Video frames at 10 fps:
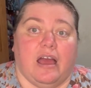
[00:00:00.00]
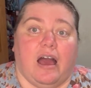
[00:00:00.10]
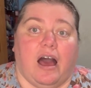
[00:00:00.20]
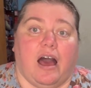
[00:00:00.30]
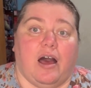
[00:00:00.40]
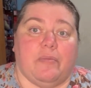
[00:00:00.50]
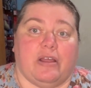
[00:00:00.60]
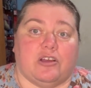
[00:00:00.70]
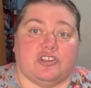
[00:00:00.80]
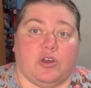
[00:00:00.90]
And
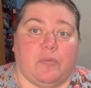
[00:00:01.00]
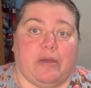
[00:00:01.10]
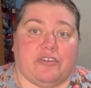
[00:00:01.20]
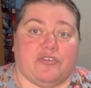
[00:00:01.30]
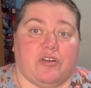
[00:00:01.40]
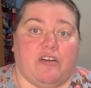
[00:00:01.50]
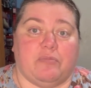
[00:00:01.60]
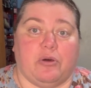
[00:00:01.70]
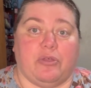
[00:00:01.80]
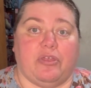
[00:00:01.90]
I'll show a picture of
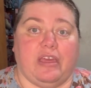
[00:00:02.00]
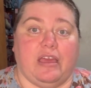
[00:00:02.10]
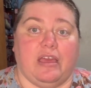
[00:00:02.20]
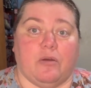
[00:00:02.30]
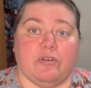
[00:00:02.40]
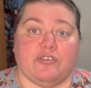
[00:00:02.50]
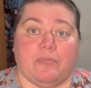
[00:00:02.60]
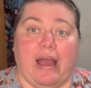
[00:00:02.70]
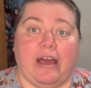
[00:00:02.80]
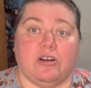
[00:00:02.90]
both the original
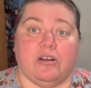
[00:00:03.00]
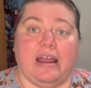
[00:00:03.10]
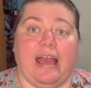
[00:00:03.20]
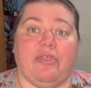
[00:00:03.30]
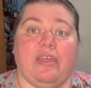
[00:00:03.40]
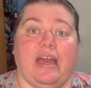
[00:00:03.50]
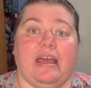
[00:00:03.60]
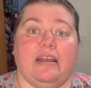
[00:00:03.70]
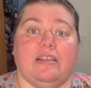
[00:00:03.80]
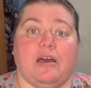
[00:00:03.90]
pattern and
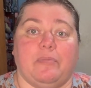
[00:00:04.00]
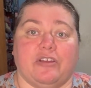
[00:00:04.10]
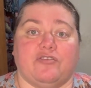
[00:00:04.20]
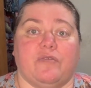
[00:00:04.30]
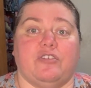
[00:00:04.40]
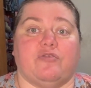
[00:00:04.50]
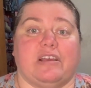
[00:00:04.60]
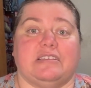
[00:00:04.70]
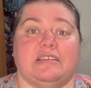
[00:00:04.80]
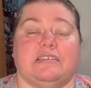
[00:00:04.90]
then a picture of the
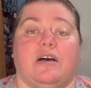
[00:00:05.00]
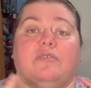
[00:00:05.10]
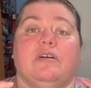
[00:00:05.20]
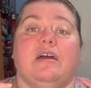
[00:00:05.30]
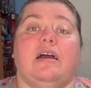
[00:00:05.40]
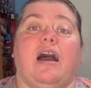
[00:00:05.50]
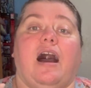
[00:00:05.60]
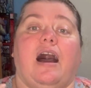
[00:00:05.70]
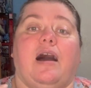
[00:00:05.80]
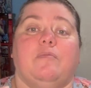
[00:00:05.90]
dress itself.
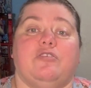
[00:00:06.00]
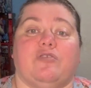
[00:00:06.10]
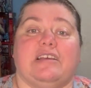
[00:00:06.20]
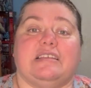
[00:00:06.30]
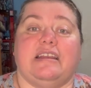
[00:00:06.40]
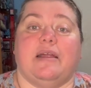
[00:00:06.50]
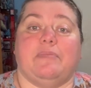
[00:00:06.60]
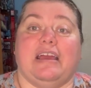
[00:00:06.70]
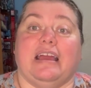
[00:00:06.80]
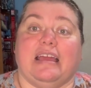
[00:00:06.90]
The dress ended up
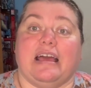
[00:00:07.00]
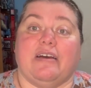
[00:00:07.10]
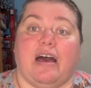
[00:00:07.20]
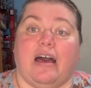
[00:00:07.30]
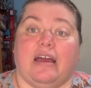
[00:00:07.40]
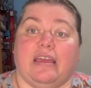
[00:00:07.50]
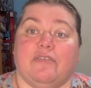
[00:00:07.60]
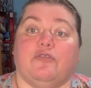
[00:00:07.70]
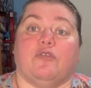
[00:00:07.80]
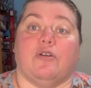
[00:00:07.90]
being a
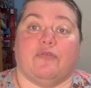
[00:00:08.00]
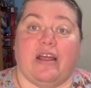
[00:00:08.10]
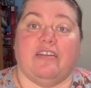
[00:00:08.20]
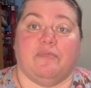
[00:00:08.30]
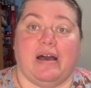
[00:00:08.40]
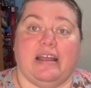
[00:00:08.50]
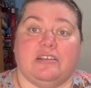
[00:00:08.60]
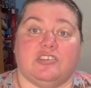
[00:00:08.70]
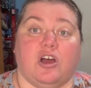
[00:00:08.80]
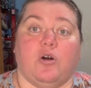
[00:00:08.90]
gift for a friend of mine,
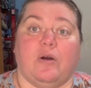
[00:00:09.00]
so